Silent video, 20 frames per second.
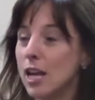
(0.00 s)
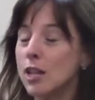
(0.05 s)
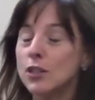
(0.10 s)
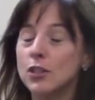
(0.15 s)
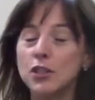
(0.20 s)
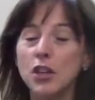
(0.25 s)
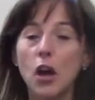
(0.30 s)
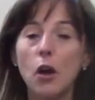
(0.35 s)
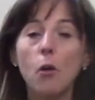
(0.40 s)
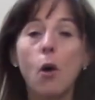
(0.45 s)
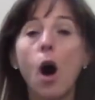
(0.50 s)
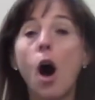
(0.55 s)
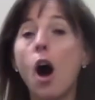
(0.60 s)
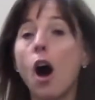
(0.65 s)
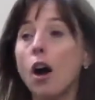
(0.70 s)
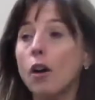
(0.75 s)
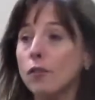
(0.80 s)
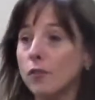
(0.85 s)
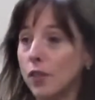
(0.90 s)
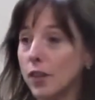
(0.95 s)
So
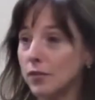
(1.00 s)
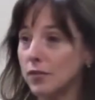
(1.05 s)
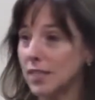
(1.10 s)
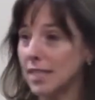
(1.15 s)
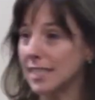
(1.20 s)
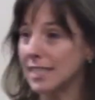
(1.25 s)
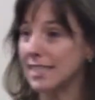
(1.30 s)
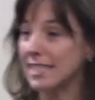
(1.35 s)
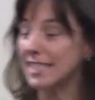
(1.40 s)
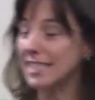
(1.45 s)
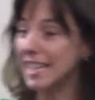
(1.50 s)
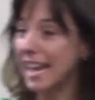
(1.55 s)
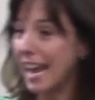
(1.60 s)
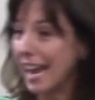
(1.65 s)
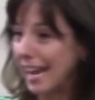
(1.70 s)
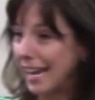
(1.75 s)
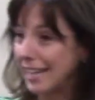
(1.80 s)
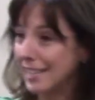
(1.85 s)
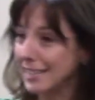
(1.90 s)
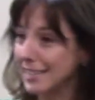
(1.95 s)
all 50
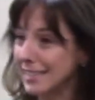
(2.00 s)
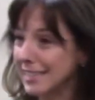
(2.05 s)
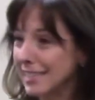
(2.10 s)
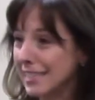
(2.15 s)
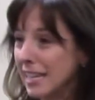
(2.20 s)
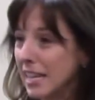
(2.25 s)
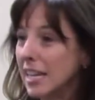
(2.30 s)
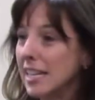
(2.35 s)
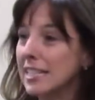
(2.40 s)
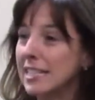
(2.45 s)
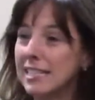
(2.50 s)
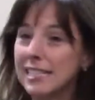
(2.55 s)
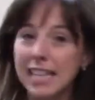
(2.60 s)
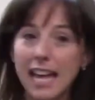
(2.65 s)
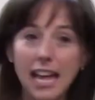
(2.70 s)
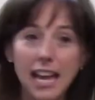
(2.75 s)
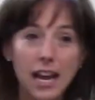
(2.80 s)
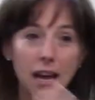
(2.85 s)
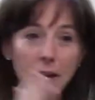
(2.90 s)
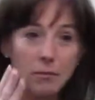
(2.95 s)
states
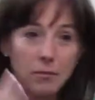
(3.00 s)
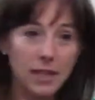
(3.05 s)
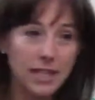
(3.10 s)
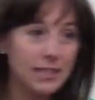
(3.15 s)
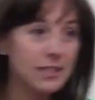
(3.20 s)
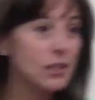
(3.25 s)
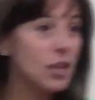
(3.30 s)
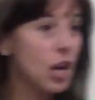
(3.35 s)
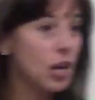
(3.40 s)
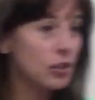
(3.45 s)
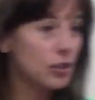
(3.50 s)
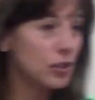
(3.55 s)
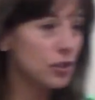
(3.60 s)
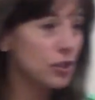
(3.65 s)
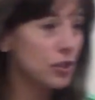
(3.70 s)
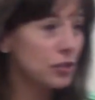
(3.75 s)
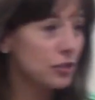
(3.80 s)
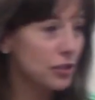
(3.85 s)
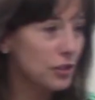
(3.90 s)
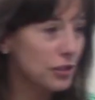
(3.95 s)
set up these
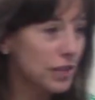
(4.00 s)
longitudinal